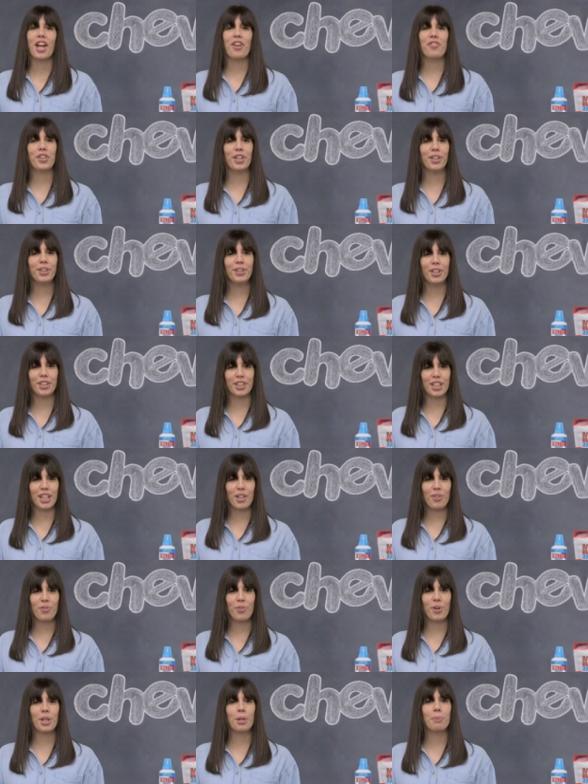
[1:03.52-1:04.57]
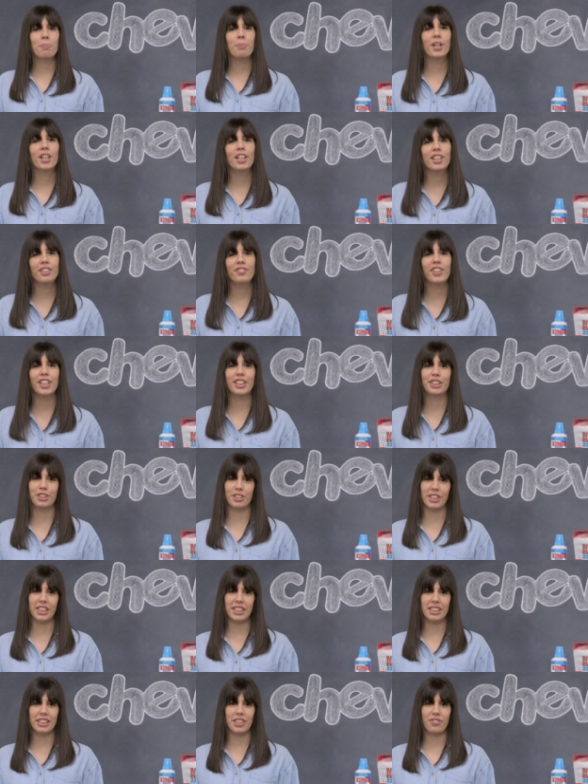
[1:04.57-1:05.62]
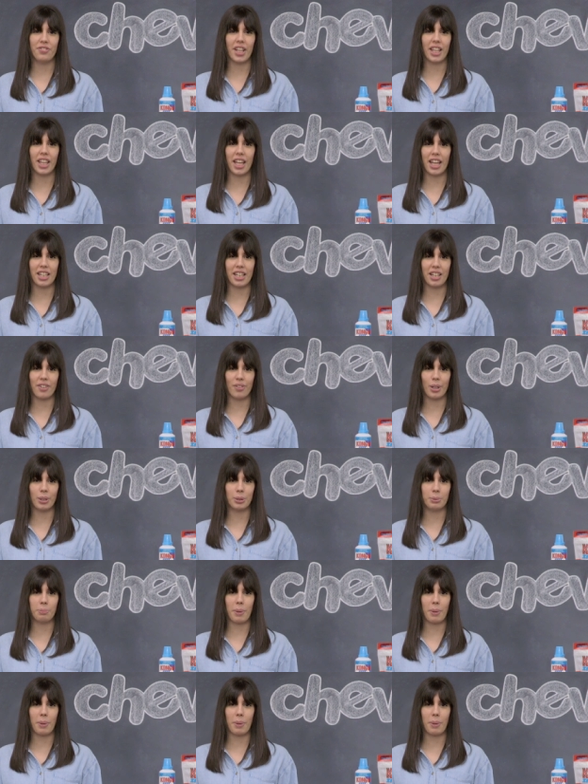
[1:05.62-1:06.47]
If you're looking for the perfect treats to fill any of those